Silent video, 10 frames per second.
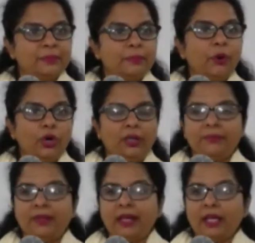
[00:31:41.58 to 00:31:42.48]

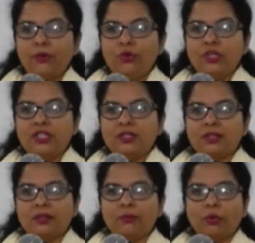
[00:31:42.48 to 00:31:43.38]
Paul. And who
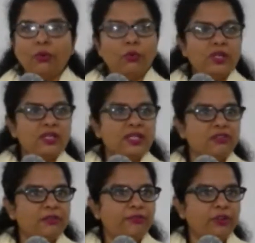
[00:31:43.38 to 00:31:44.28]
is who is he
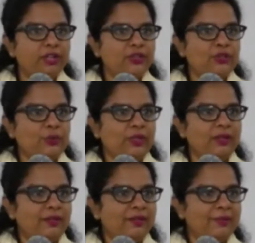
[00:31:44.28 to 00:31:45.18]
referring to here?